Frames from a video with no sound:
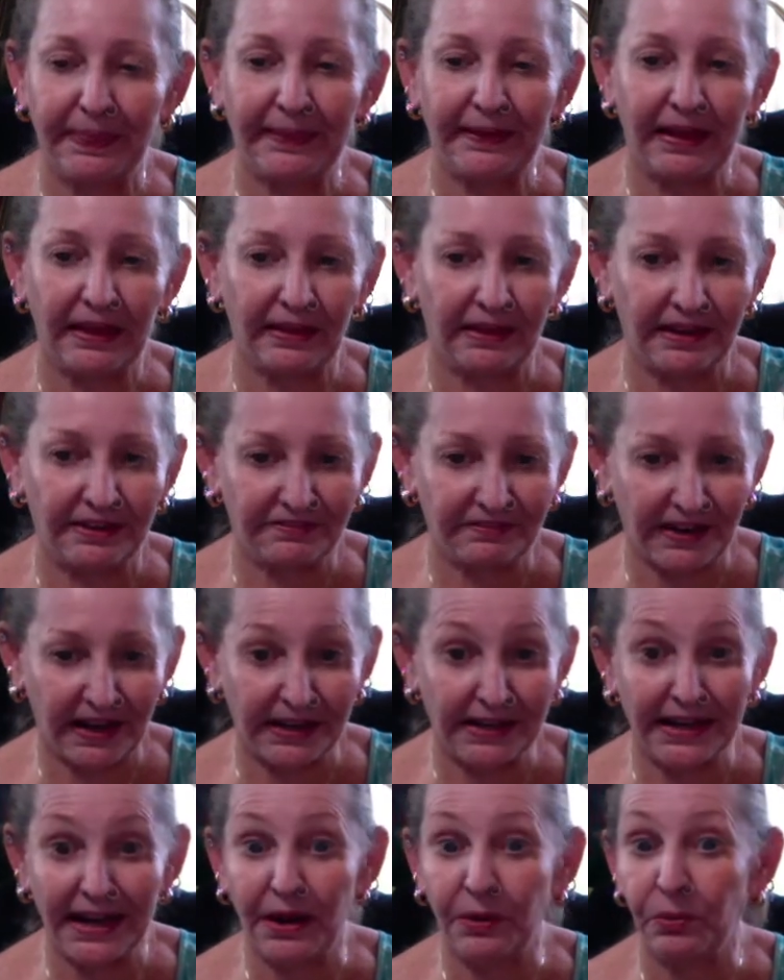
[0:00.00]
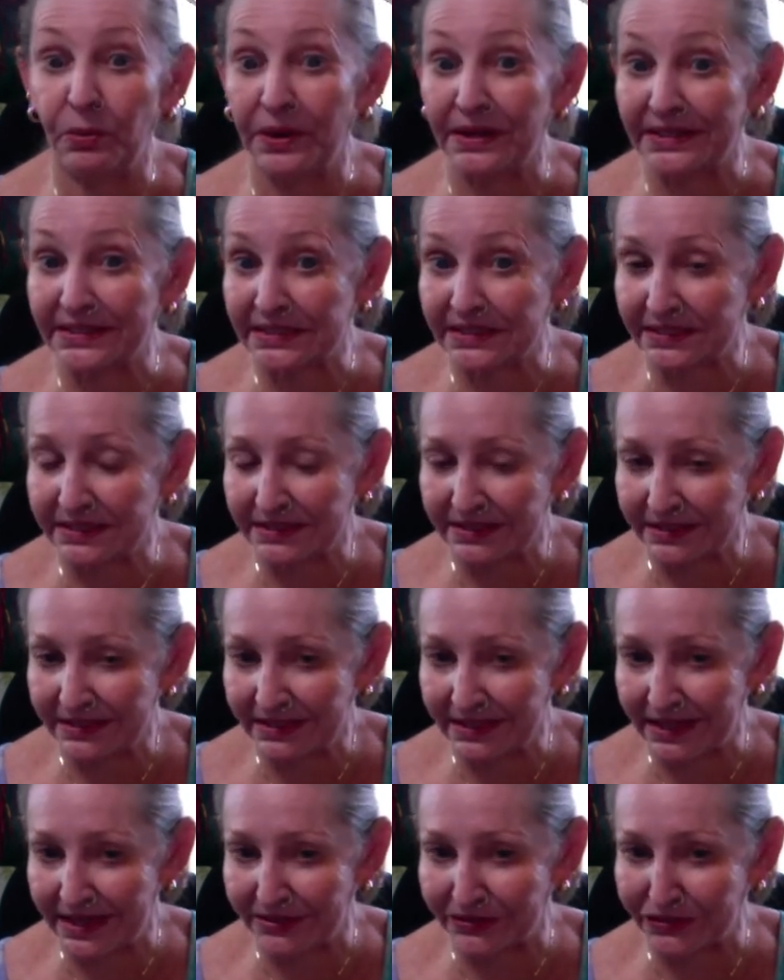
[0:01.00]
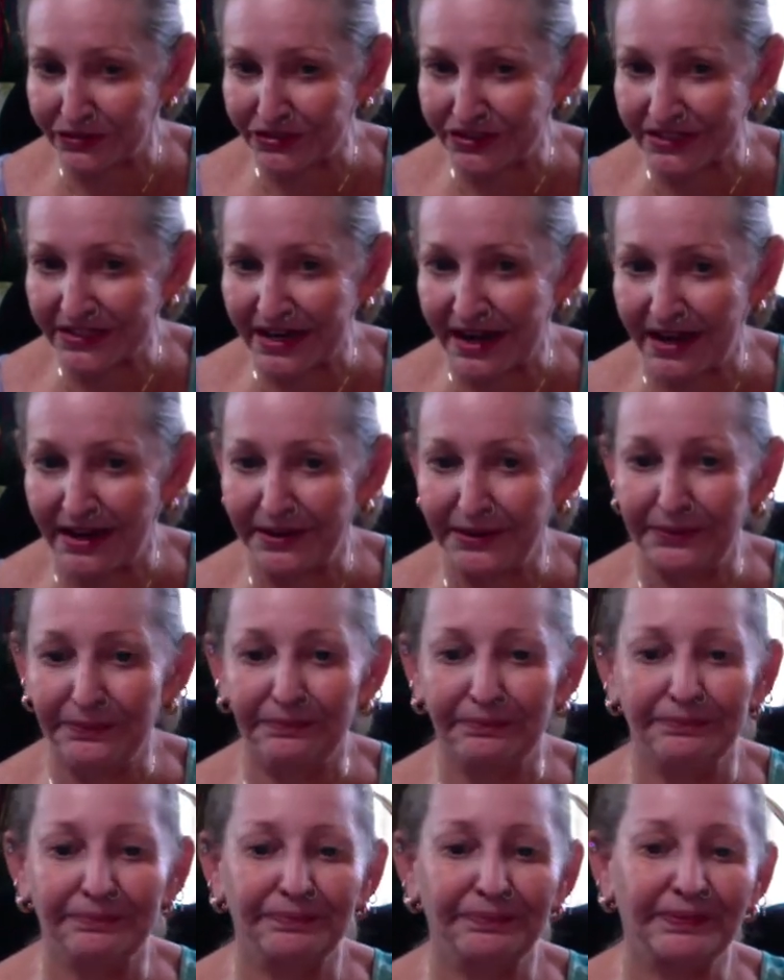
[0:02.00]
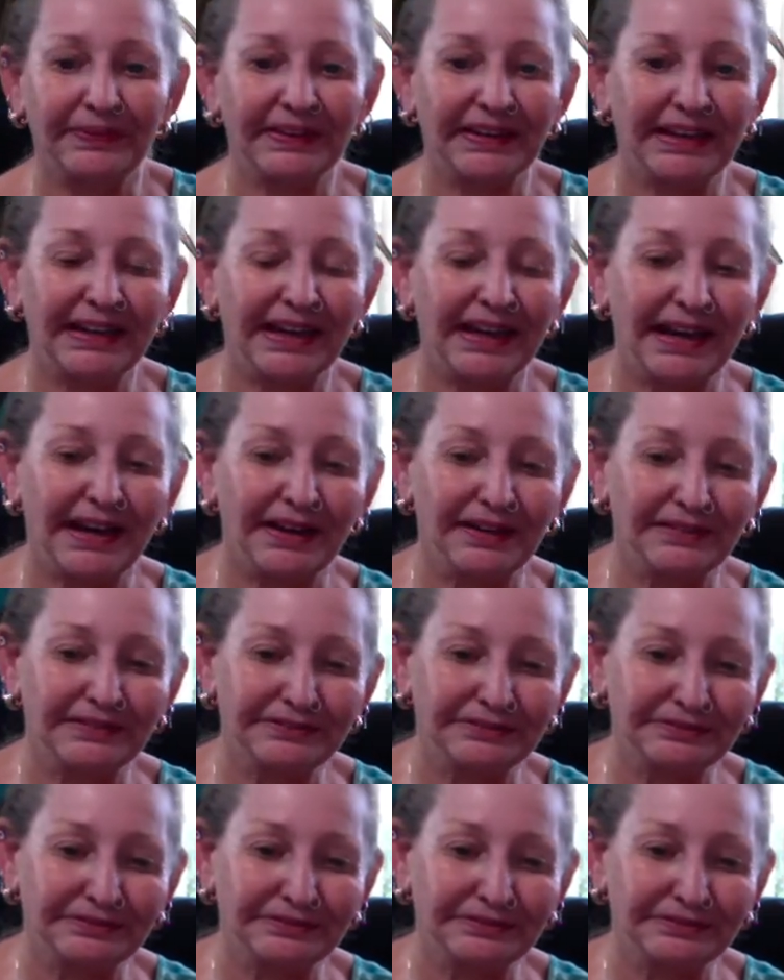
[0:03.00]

and they find out what's the other side. Okay?